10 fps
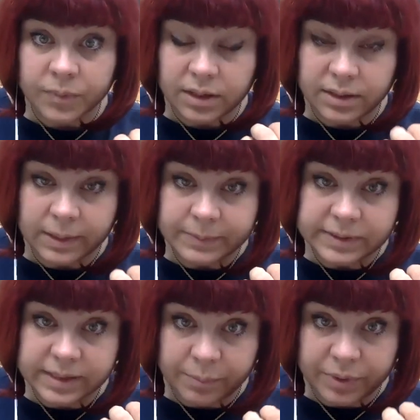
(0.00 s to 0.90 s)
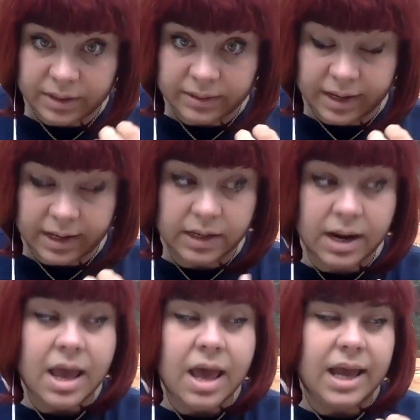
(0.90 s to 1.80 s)
And the eclipse is happening there.
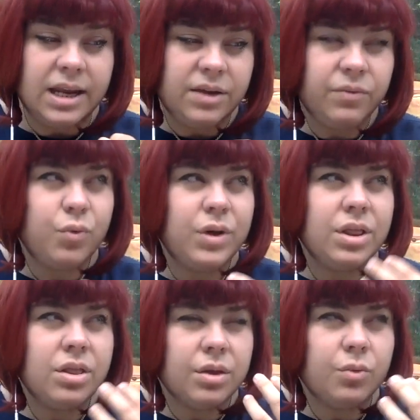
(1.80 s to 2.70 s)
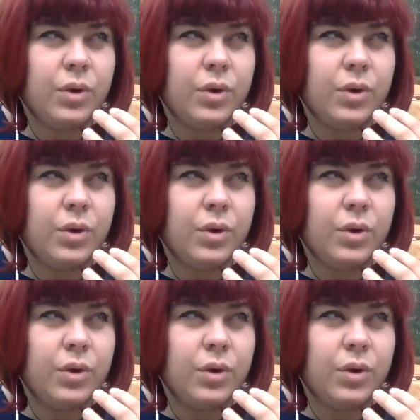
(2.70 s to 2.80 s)
And if we